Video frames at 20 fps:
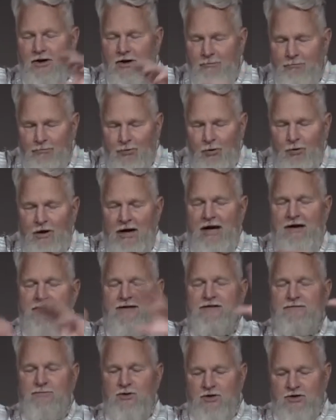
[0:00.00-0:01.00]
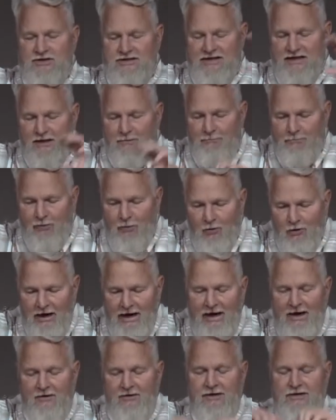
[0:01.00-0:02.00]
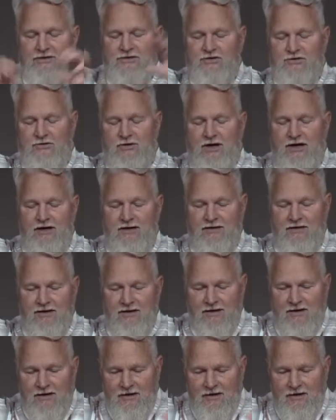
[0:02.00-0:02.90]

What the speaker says: to pour out his mercy, to pour out his strength,